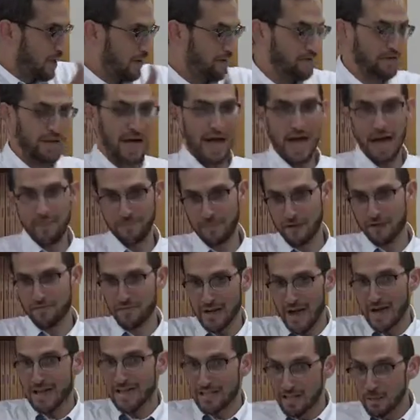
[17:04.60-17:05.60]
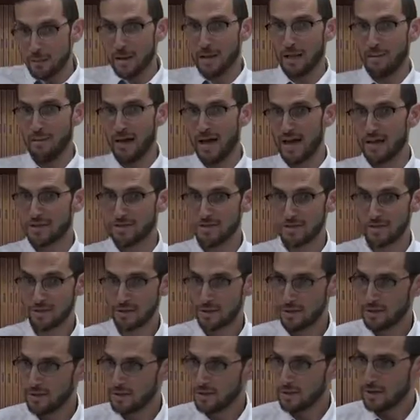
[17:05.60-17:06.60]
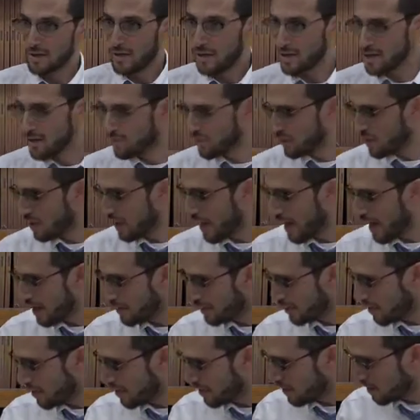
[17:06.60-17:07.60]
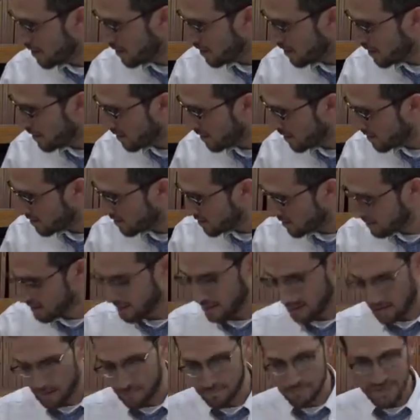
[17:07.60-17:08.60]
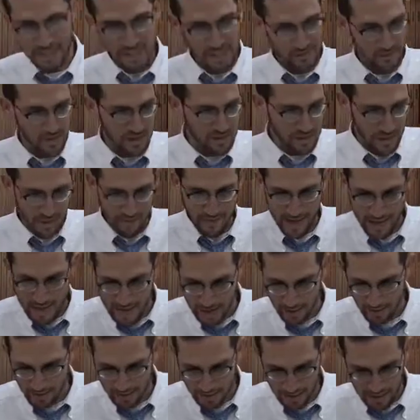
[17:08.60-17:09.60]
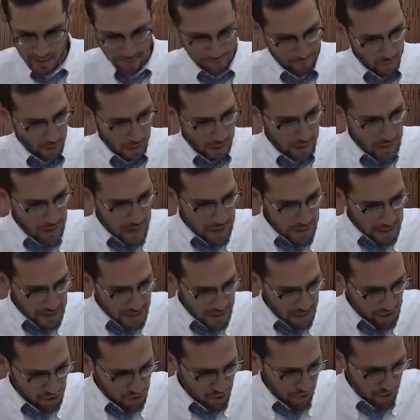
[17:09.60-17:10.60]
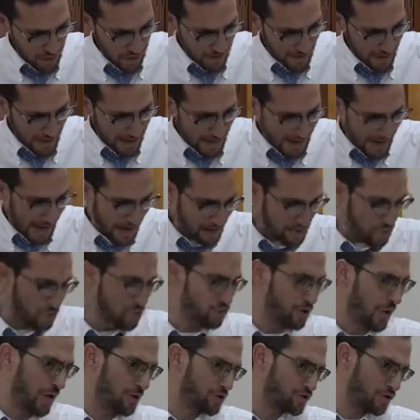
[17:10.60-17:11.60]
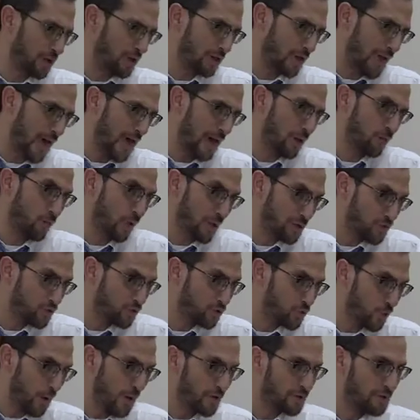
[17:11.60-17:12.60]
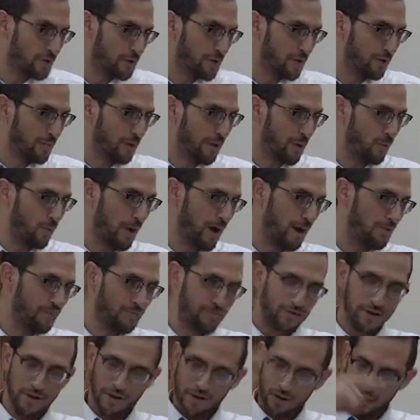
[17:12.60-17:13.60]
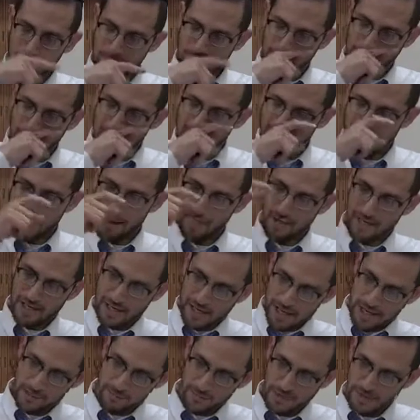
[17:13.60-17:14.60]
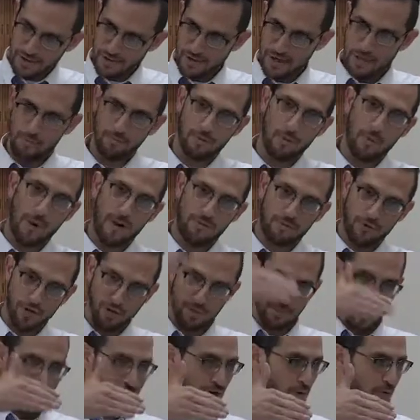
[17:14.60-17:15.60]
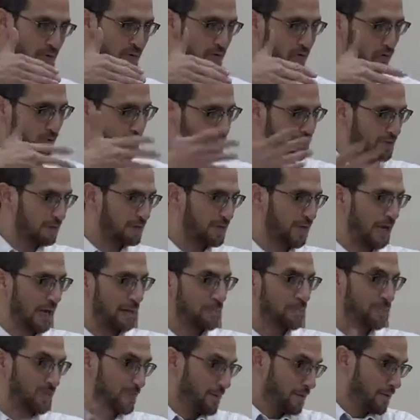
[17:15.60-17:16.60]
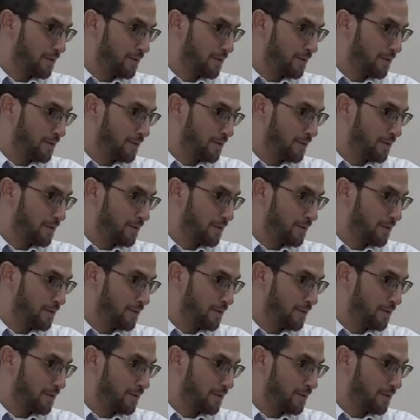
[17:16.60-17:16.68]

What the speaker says: if not, he's the balabais. And therefore, the mitzvah is on the house, and therefore, he should light. I usually light once or twice a year. My wife comes back. I'm in camp in the summer. My wife goes back a week early sometimes.